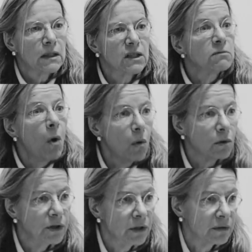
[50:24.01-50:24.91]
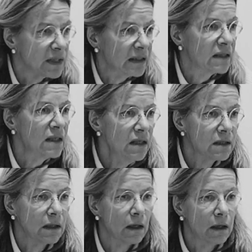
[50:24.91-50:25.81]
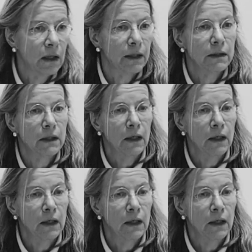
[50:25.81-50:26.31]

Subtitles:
it's small, you know, that it's easier. And,